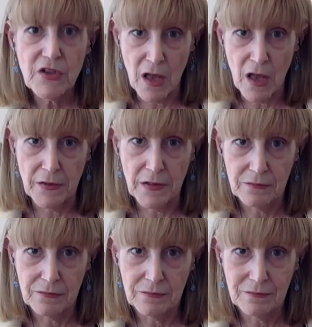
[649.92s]
done,
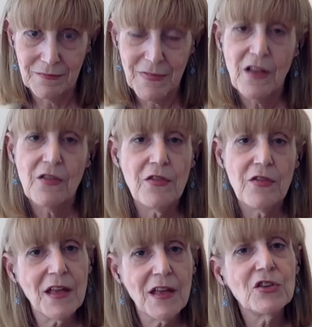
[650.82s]

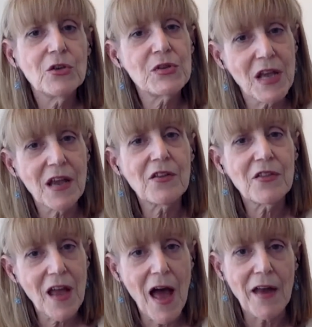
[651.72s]
then you say to
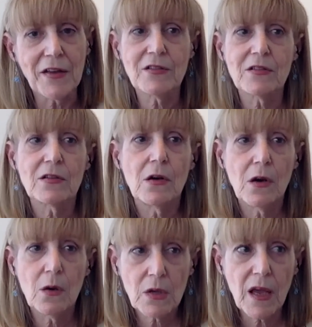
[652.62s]
the addict,
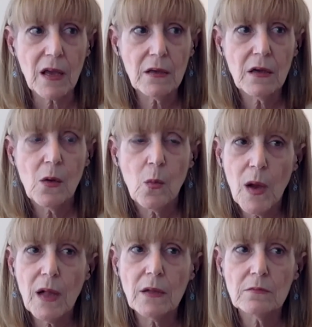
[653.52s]
okay,
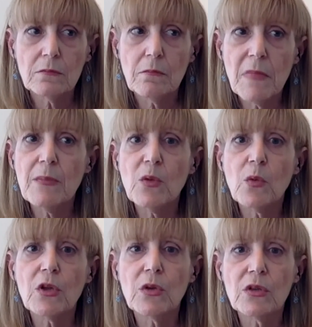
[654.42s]
well, maybe
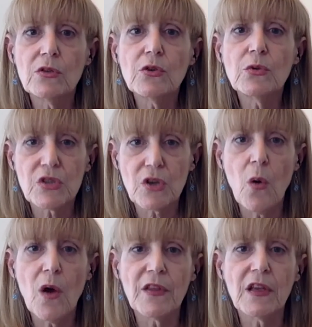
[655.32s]
what you can do is
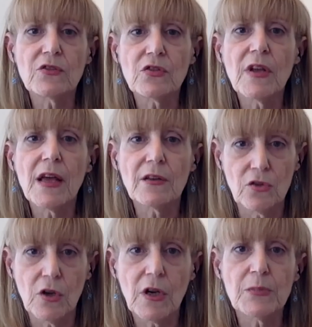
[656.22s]
go on the internet
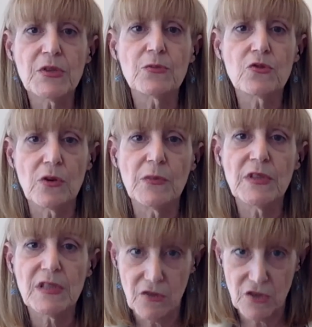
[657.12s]
and look up some
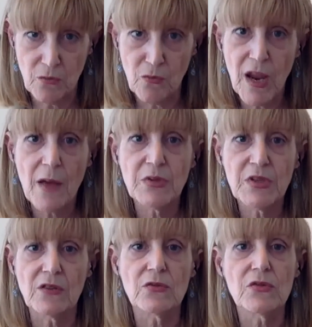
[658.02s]
treatment centers, some rehab
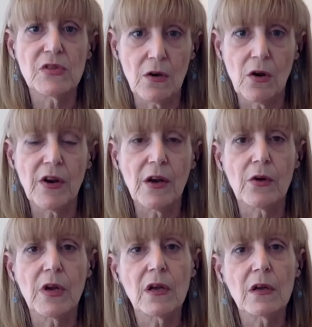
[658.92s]
centers in our
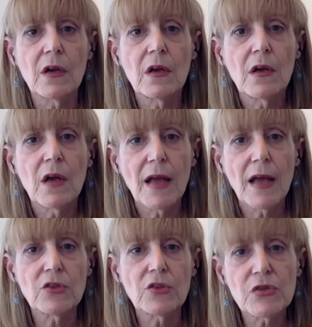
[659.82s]
area,
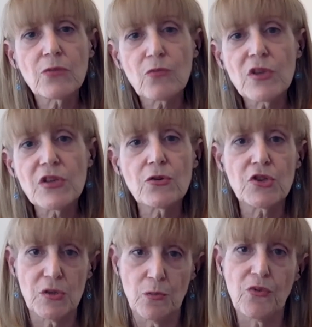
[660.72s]
and do some
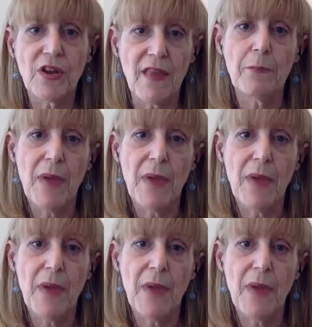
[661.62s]
research and bring